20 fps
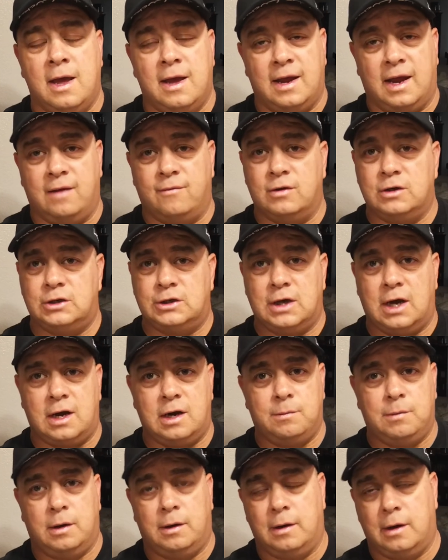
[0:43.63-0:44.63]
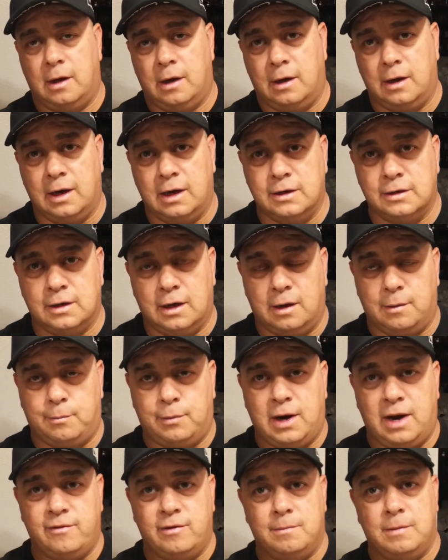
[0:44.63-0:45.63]
Even shot him a
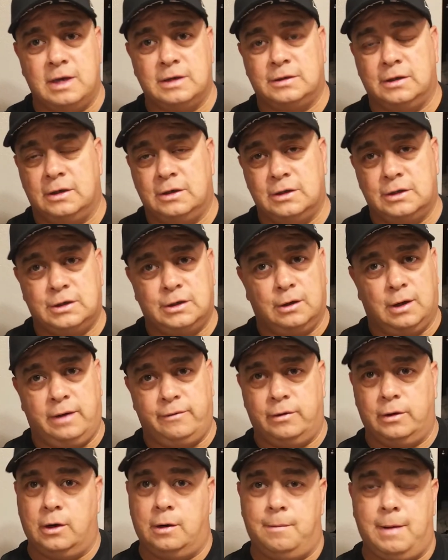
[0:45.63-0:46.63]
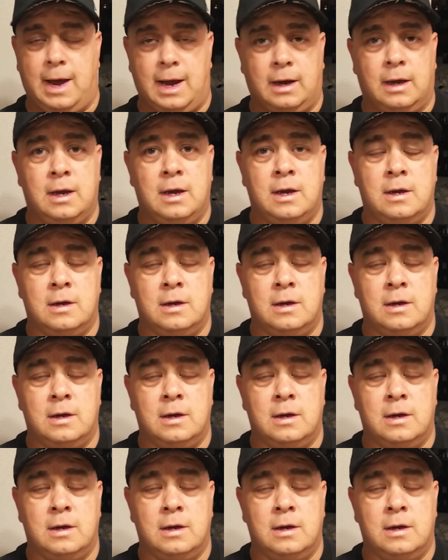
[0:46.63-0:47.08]
private message, still haven't heard back.